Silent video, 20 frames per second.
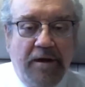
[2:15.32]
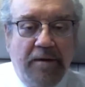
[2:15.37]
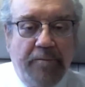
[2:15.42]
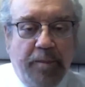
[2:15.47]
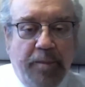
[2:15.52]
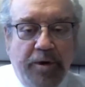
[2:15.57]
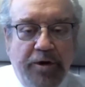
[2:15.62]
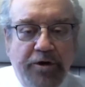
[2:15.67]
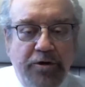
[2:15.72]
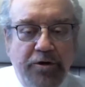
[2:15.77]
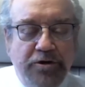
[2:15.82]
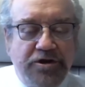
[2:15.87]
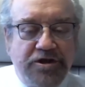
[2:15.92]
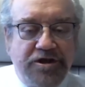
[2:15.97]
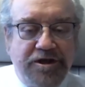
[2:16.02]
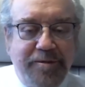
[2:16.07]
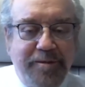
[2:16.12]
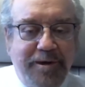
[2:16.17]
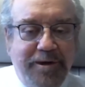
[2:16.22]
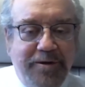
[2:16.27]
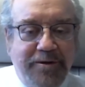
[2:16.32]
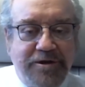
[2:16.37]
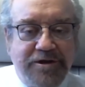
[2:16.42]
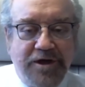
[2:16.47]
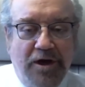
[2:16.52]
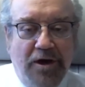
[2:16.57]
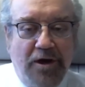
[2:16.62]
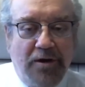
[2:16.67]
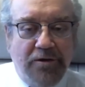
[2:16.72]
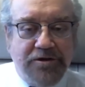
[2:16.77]
produce similar
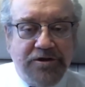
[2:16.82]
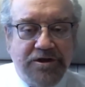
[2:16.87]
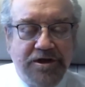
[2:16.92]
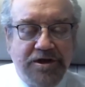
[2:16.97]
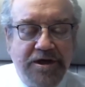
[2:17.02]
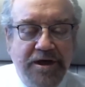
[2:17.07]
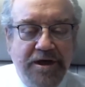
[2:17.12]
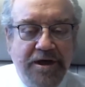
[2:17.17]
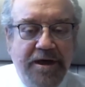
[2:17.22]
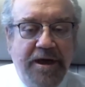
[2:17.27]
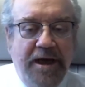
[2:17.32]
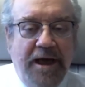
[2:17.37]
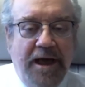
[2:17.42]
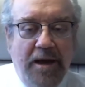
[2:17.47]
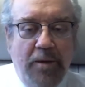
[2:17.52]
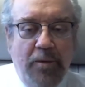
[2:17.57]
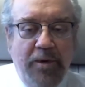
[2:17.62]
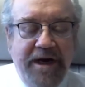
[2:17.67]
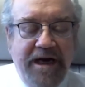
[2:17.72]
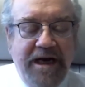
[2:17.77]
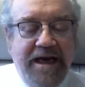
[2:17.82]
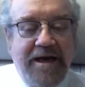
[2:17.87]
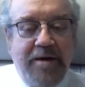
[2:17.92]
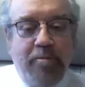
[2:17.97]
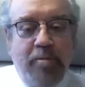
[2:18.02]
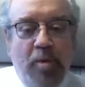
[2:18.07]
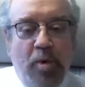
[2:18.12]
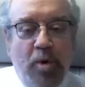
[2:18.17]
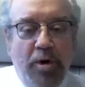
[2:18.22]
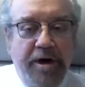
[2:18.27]
results uh, we need
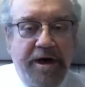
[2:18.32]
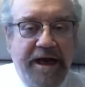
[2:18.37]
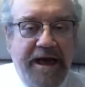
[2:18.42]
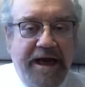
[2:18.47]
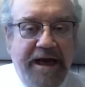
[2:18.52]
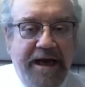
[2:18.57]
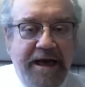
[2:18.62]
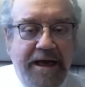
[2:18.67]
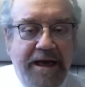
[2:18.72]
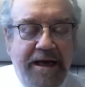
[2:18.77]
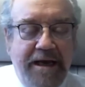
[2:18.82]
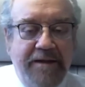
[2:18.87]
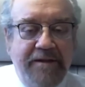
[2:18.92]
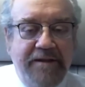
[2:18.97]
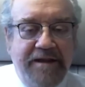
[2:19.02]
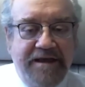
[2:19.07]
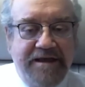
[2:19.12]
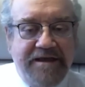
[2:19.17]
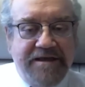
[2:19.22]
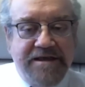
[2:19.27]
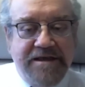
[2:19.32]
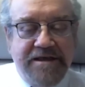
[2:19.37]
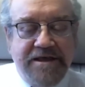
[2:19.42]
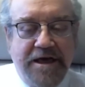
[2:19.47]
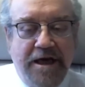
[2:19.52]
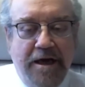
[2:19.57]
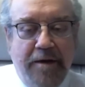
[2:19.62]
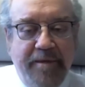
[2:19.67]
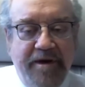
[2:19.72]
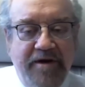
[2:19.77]
more data, and this is
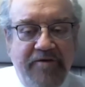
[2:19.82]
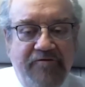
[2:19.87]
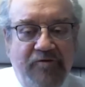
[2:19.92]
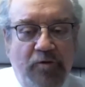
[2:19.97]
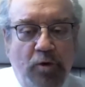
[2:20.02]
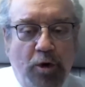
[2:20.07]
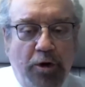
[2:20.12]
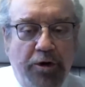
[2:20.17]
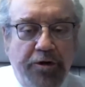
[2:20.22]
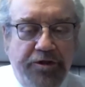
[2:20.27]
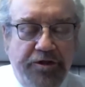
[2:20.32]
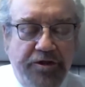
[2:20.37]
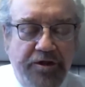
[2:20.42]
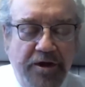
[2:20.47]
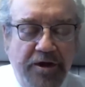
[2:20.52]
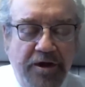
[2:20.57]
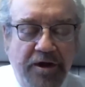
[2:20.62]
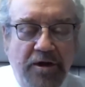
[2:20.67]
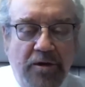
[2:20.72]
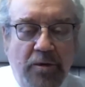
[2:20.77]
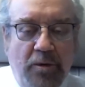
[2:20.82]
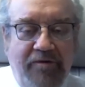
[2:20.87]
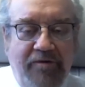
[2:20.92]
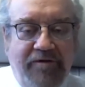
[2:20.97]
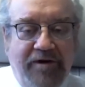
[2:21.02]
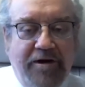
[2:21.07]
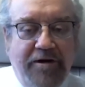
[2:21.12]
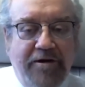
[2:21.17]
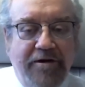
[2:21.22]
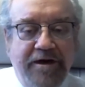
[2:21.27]
coming forth. We've
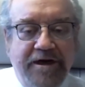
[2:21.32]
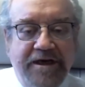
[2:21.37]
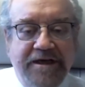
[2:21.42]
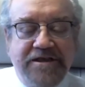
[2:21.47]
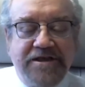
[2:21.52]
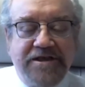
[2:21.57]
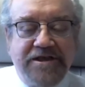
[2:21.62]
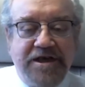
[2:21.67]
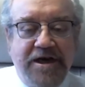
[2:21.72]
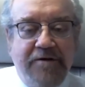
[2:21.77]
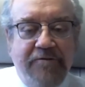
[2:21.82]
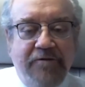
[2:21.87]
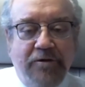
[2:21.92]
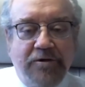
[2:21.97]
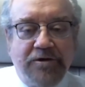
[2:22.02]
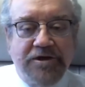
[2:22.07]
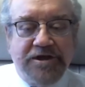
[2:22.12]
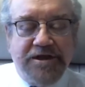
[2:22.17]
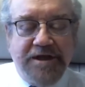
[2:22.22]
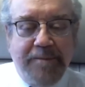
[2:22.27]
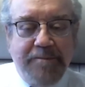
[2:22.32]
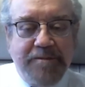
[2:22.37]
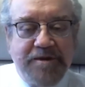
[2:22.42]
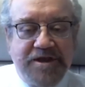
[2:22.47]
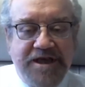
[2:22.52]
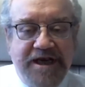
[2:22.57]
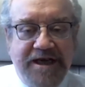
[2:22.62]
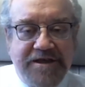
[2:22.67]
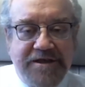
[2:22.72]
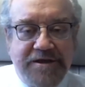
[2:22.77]
learned that several
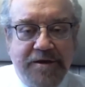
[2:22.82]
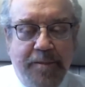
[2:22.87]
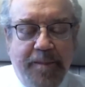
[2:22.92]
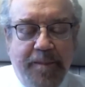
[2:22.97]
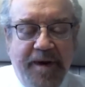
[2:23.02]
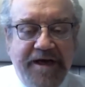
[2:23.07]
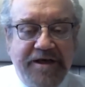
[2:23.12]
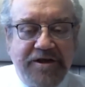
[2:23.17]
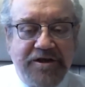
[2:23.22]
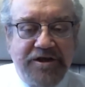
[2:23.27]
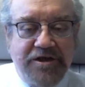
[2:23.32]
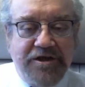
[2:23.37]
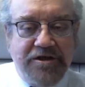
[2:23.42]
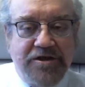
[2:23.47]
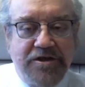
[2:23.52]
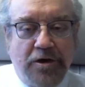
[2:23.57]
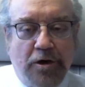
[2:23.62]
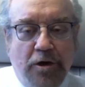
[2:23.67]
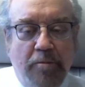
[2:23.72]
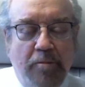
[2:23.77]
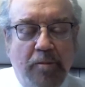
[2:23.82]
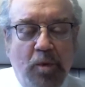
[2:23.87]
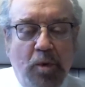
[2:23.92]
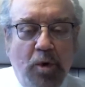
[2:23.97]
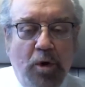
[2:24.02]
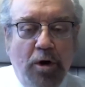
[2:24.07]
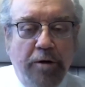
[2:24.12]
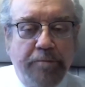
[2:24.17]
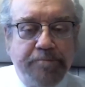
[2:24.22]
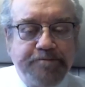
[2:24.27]
subsets of patients are
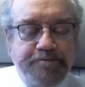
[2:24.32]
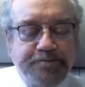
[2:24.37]
more